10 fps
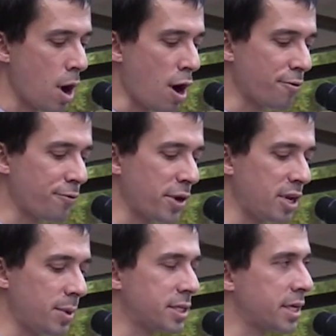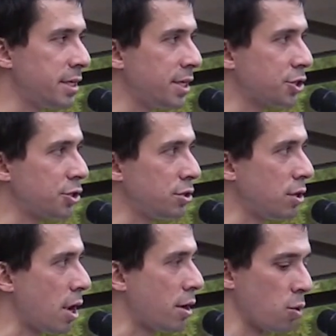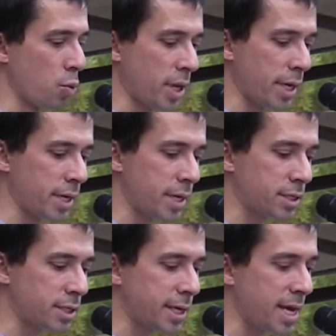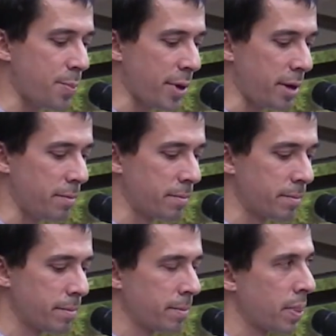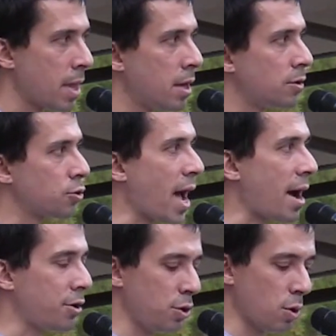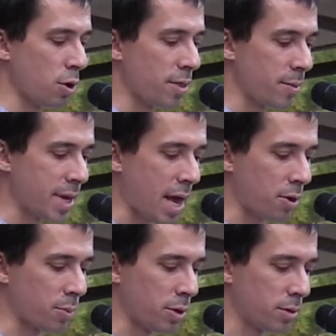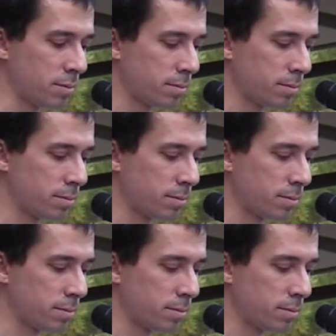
Our freedom is conditional on our willingness to keep it. So how do you hold them accountable?